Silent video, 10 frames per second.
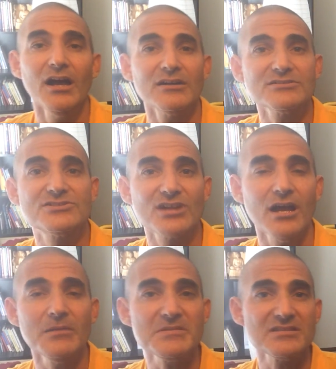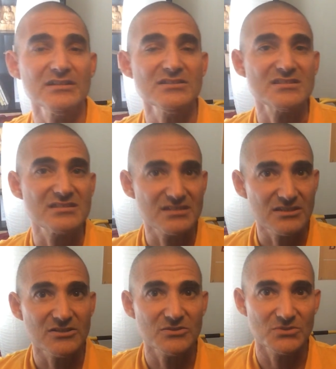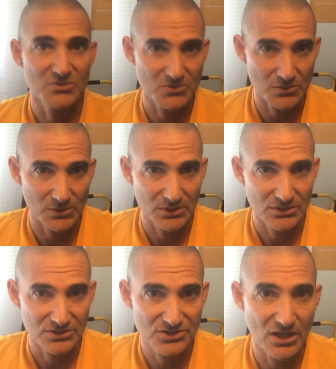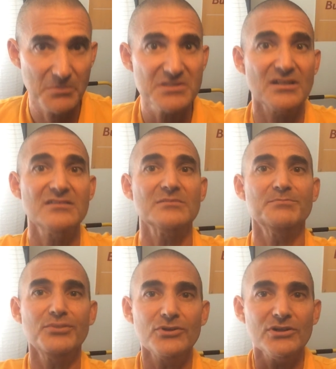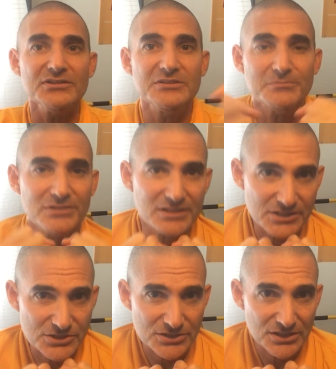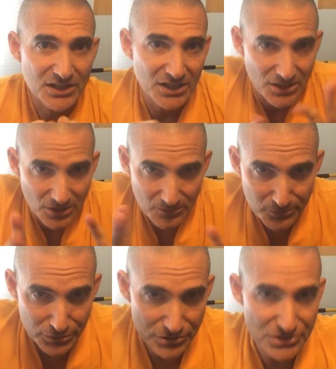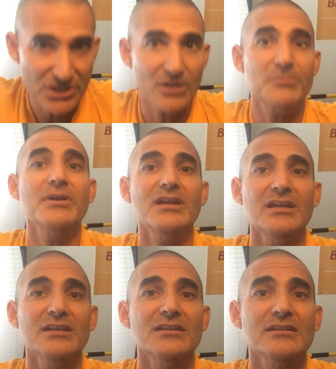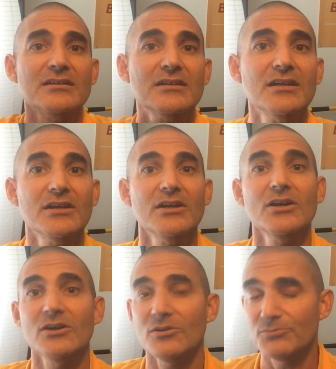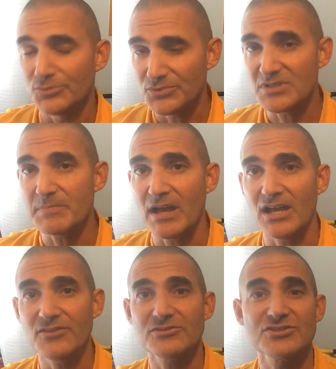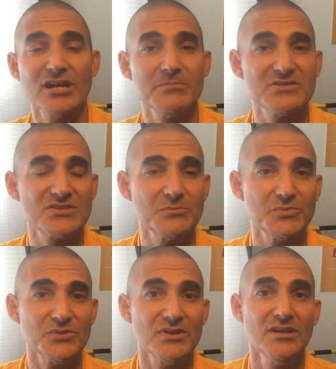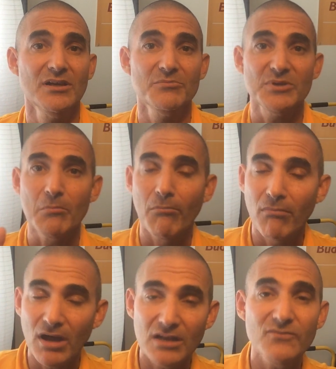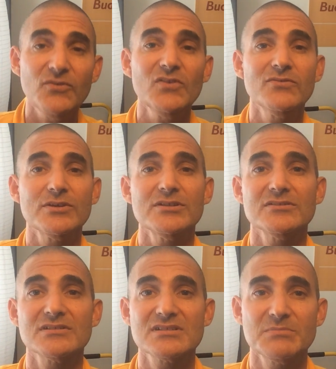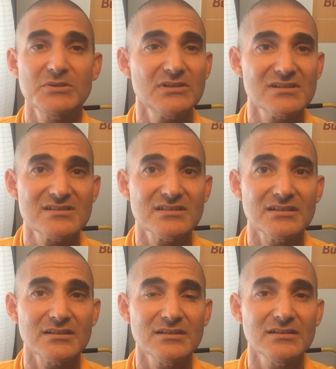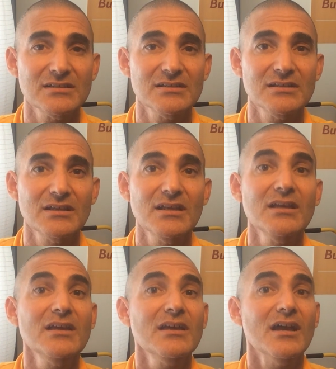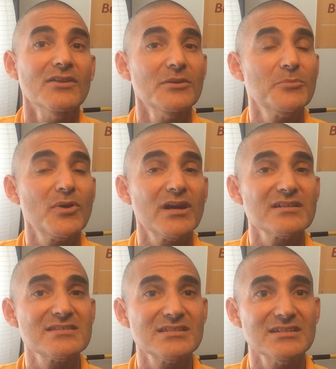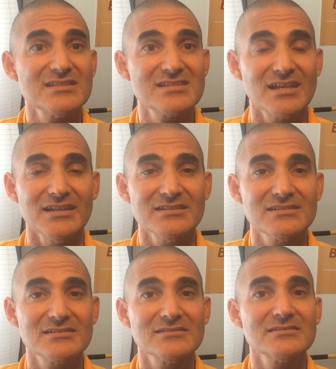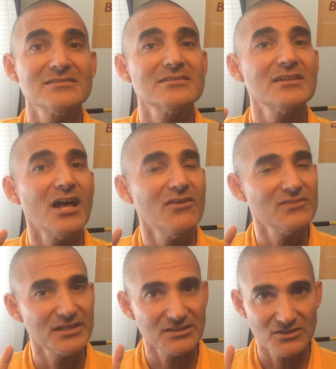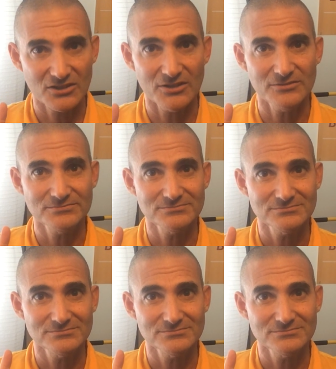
Our job is not to seek and destroy. Our job is not to pull in pleasure and push out pain. On Buddha's path, our job is simple. Be mindful of what you're experiencing and then practice the insights of letting go.